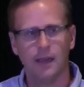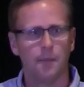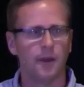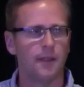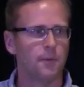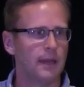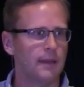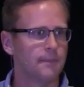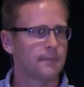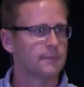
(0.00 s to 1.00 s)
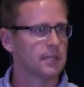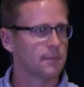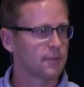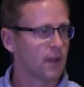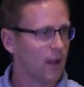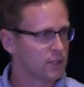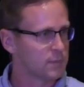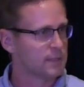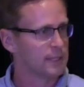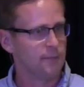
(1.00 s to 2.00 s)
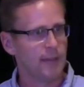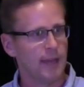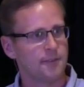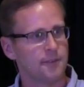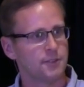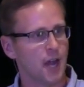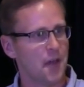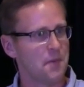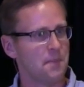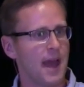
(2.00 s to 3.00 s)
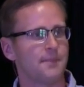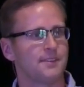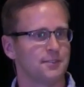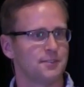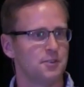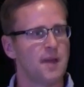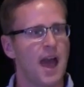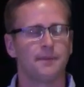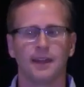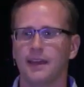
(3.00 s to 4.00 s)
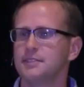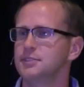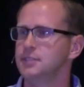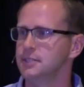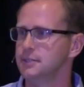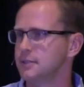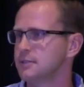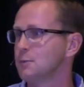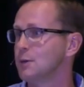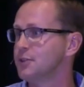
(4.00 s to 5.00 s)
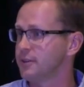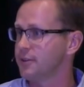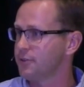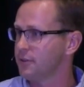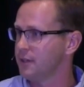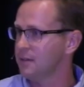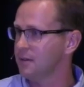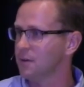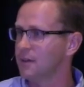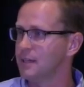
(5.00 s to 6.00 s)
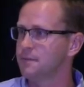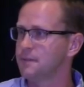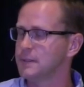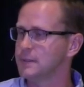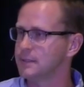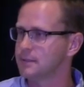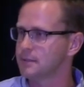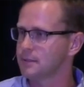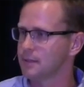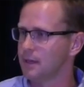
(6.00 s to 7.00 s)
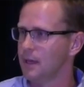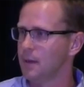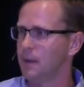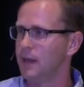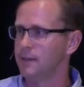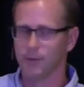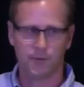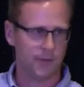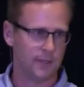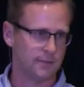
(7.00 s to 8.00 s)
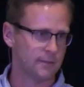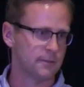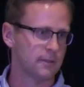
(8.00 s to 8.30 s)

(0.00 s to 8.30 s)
By the way, some scholars believe that John the Baptist, who baptized Jesus, was an Essene or influenced by the Essenes,